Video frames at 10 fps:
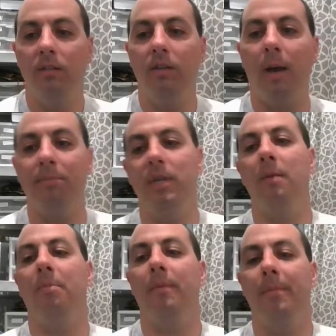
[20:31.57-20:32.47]
Top
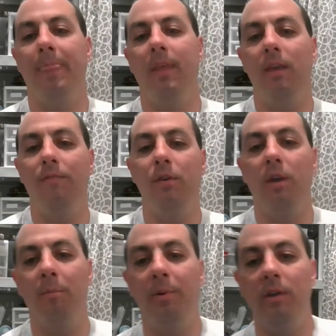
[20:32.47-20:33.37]
tip: if you
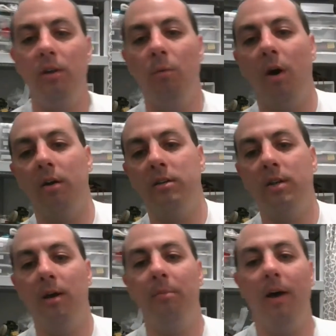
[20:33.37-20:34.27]
can put your water
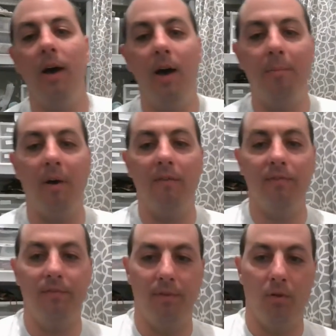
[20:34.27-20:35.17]
tub up off
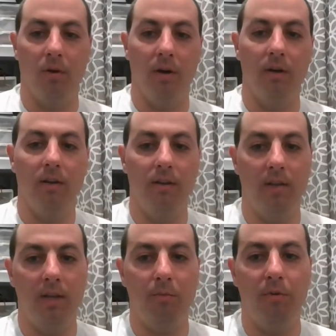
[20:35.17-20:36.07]
the floor,
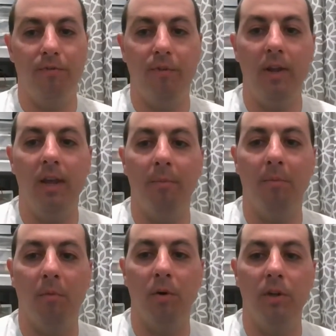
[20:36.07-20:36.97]
it will free up
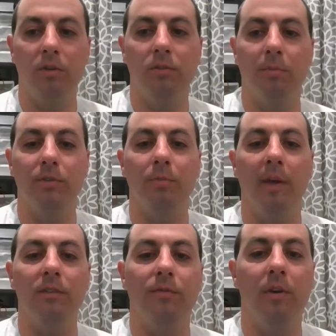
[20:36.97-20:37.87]
more usable
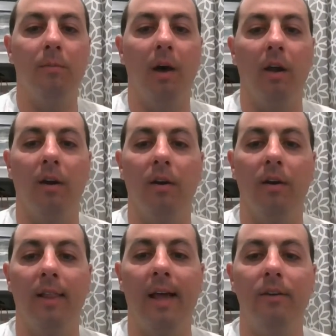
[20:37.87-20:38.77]
space for your monitor
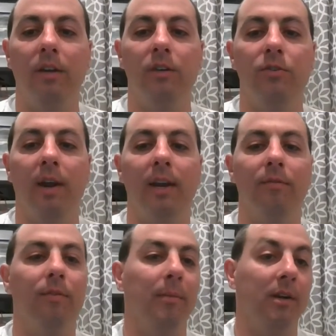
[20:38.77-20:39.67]
and allow you to drain it
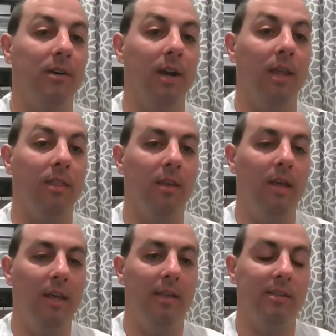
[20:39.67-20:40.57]
from underneath.
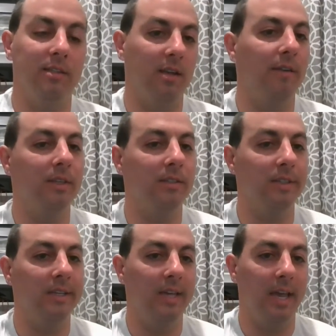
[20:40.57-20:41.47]
This is
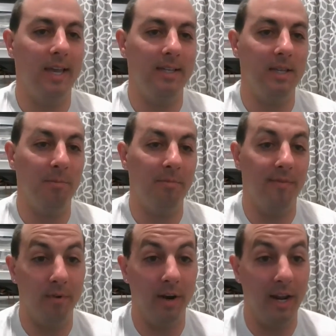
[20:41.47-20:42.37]
obviously a tip
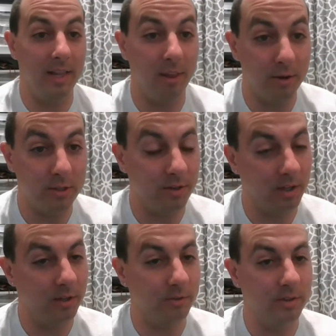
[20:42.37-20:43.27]
for a larger
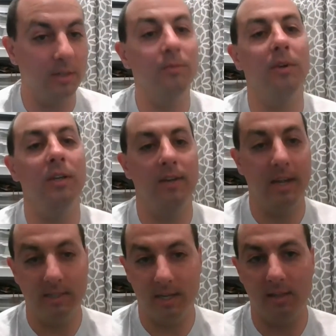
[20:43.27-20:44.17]
enclosure when you
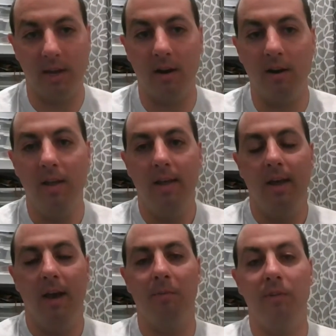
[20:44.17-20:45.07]
guys get there.
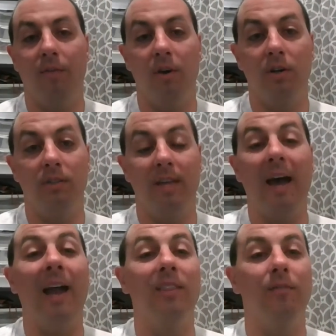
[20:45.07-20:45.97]
As far as the
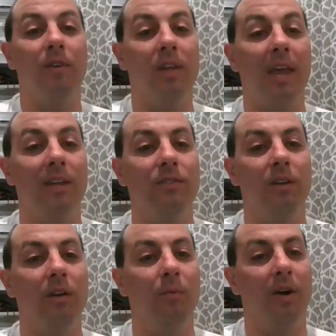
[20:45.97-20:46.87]
height of your cage, you're
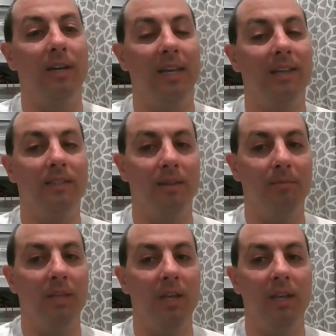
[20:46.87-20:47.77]
going to want to get
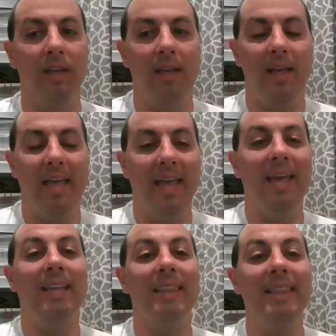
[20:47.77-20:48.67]
something
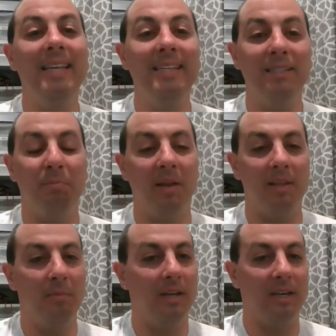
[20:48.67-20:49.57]
at least
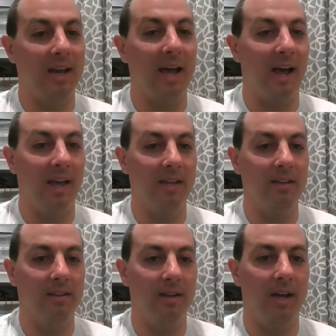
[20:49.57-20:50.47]
belly button high.
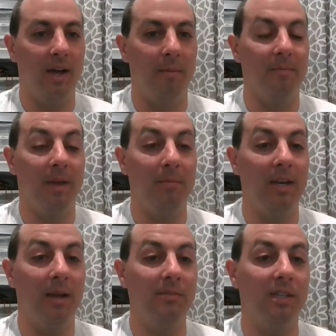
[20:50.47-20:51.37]
I mean,
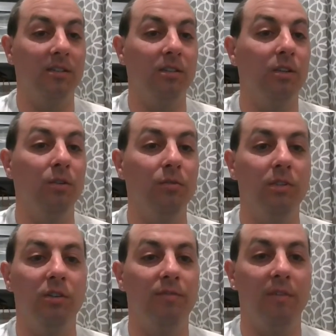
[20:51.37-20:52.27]
I'm 6'2",
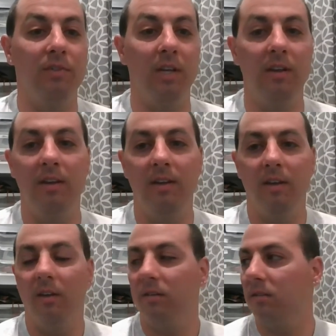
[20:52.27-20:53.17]
215,
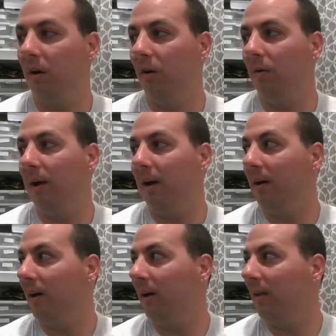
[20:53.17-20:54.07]

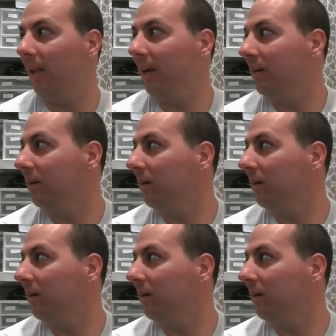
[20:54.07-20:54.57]
so like